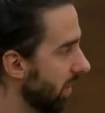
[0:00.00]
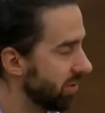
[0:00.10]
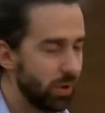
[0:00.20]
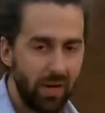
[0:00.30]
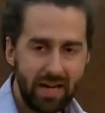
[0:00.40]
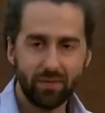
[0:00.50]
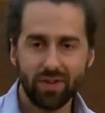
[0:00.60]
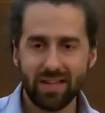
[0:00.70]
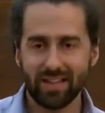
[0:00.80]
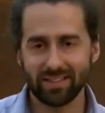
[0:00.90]
So
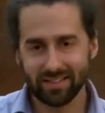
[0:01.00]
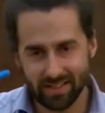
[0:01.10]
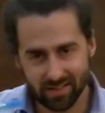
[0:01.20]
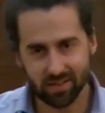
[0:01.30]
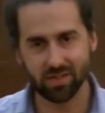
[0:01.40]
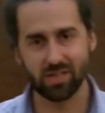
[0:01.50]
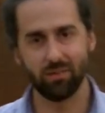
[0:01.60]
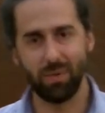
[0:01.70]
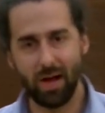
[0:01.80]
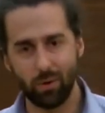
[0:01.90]
even the existence
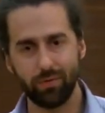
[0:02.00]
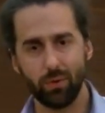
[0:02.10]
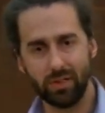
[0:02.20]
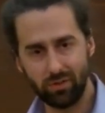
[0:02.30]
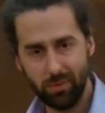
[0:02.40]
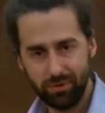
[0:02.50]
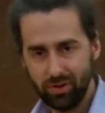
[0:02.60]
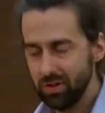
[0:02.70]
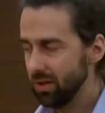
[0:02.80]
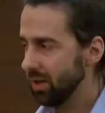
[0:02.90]
of powerful
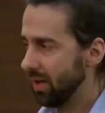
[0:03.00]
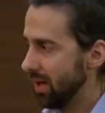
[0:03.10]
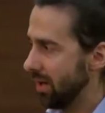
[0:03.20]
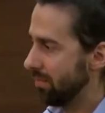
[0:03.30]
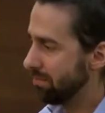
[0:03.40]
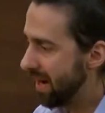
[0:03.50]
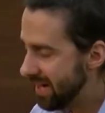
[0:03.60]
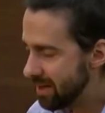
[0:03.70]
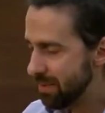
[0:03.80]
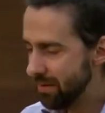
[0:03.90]
encryption
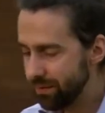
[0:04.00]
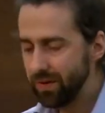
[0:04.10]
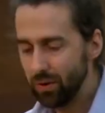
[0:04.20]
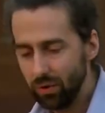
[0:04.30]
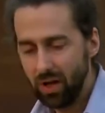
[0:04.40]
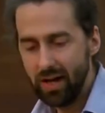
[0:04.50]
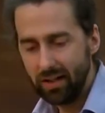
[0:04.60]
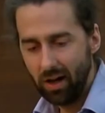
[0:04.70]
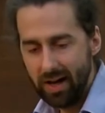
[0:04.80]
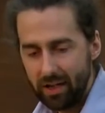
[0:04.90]
made me feel
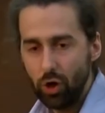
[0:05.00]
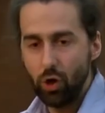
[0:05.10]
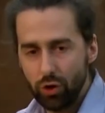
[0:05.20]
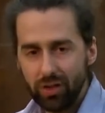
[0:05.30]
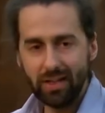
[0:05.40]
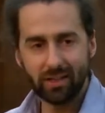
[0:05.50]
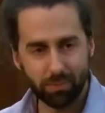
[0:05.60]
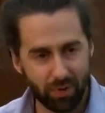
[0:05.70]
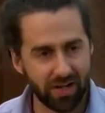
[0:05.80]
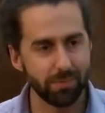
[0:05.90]
like I could
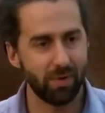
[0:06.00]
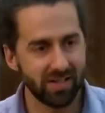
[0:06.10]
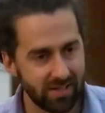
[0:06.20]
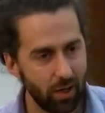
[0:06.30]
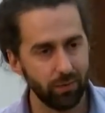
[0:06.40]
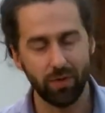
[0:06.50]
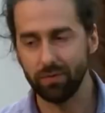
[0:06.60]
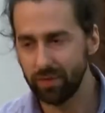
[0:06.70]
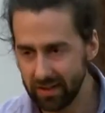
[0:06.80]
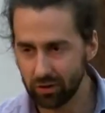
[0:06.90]
express myself and
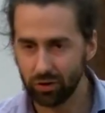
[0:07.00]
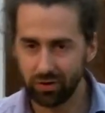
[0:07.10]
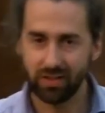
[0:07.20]
Vit could